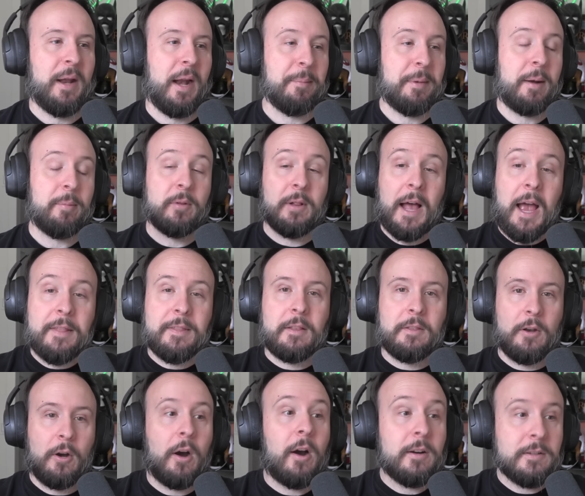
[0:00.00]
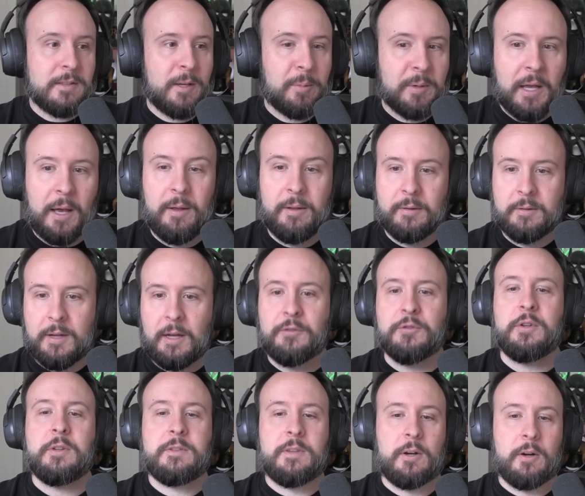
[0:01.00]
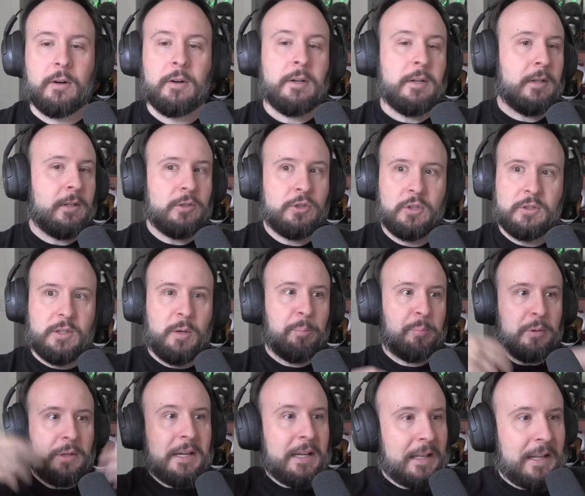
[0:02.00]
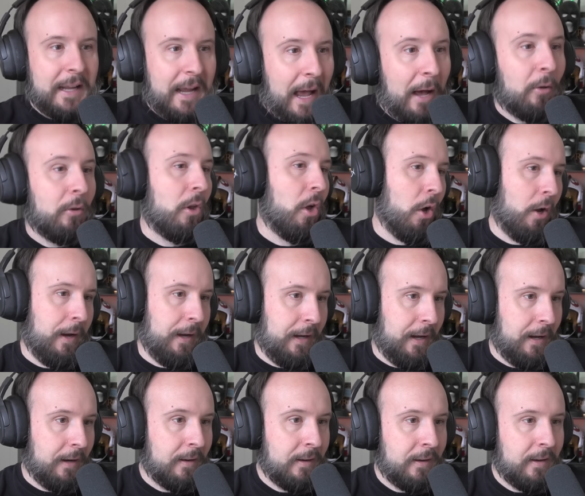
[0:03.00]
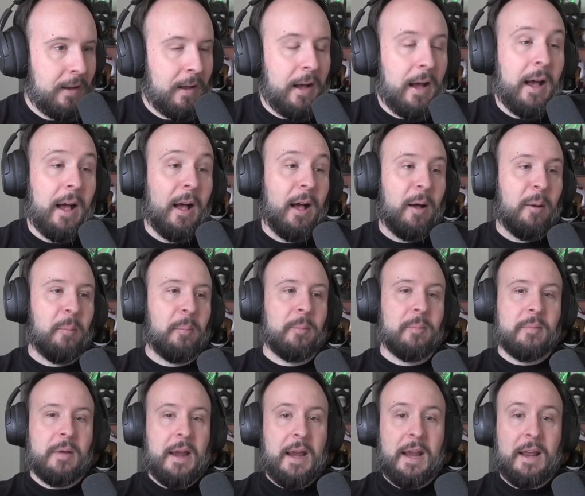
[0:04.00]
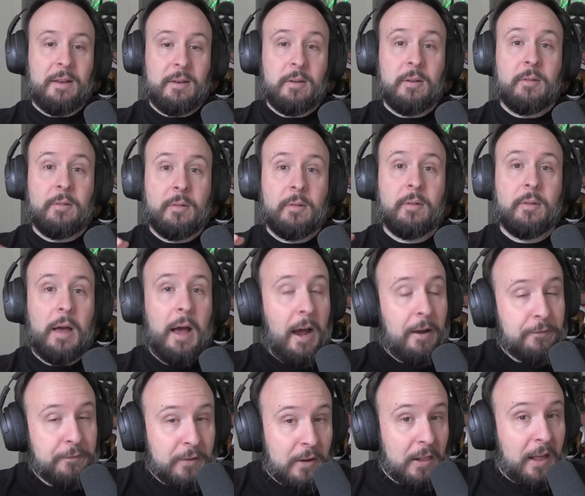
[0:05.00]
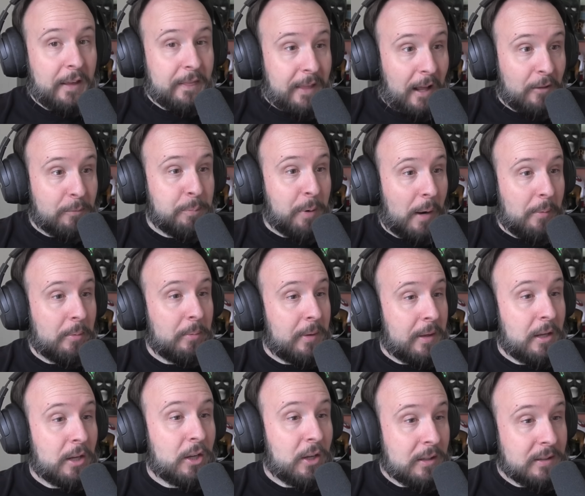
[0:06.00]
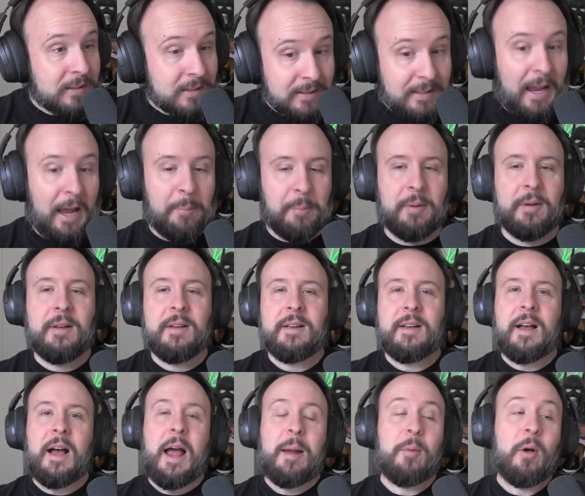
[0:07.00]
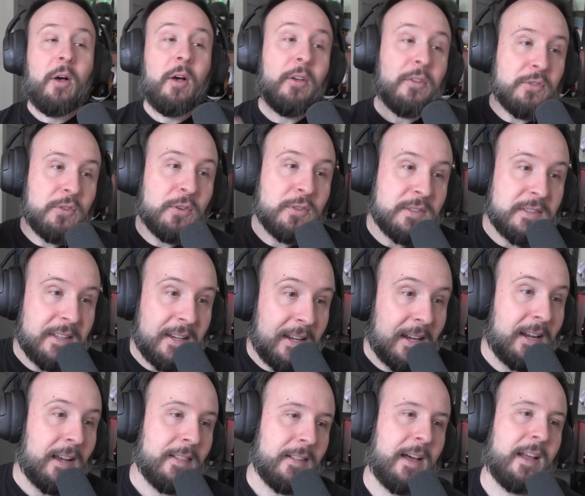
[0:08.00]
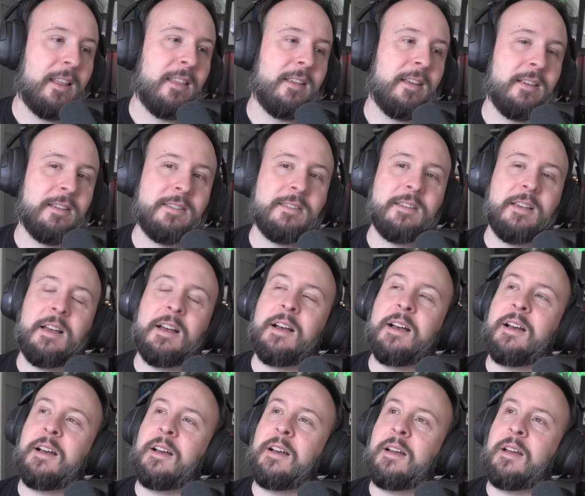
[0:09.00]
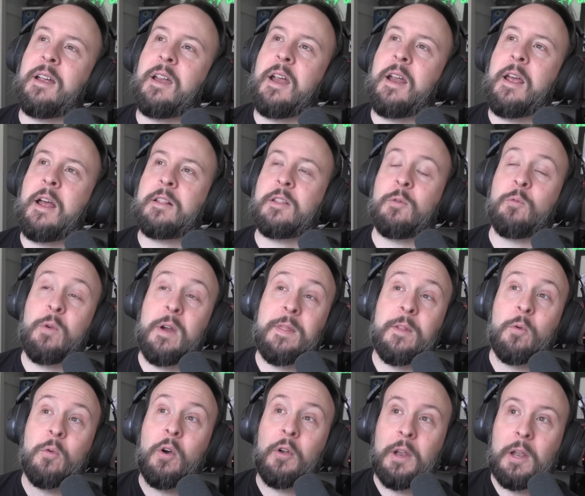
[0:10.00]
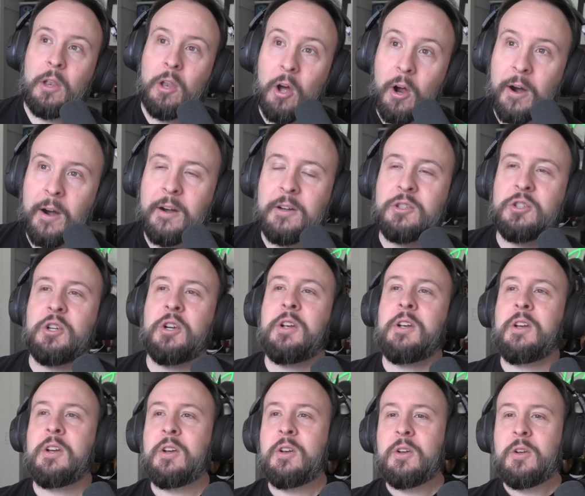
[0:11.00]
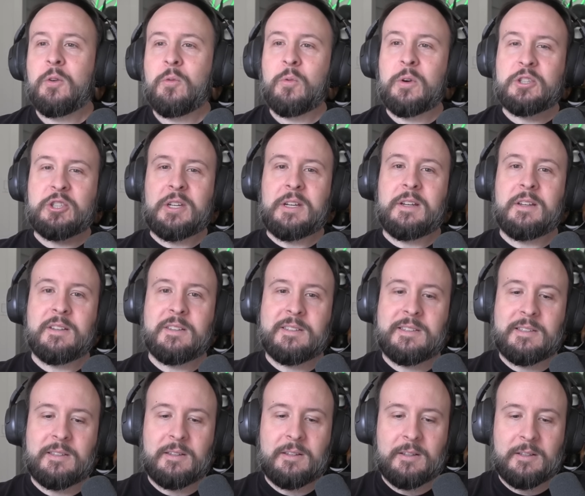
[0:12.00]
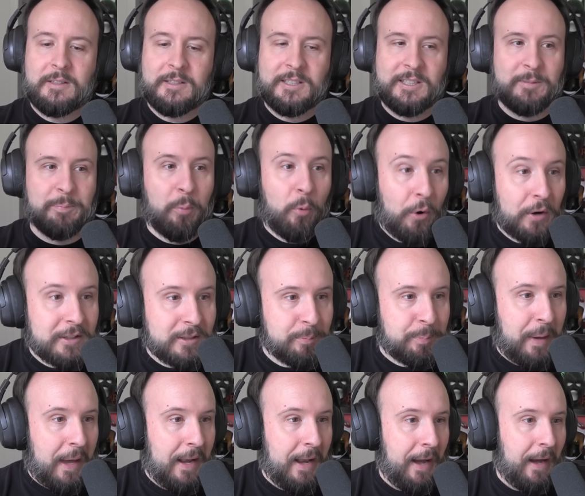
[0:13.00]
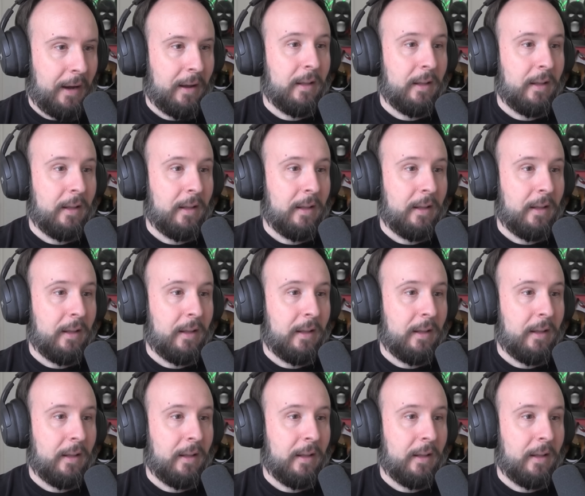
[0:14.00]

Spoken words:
I mean, I'm glad that there are some countries that are just completely outlawing it. And I feel like that's probably a good step. I'm also seeing a lot of this in the world at large, which is sports betting.